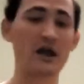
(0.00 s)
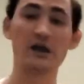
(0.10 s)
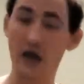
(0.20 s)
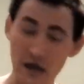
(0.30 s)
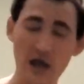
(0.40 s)
And,
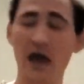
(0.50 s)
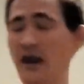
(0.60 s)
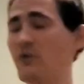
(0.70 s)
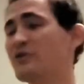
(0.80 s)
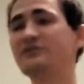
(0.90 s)
and, I, and
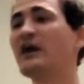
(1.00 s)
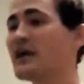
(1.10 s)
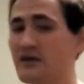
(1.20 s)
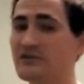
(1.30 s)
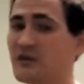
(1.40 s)
I will say,
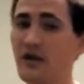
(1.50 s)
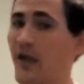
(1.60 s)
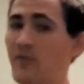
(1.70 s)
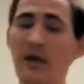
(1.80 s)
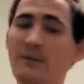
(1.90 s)
yes,
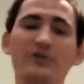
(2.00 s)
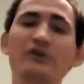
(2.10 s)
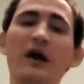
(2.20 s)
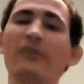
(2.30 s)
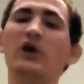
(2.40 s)
maybe they're
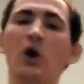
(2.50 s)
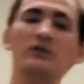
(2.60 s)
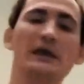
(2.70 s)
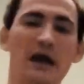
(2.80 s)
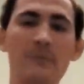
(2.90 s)
not the
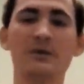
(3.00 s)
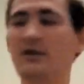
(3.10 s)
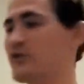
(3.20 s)
only company.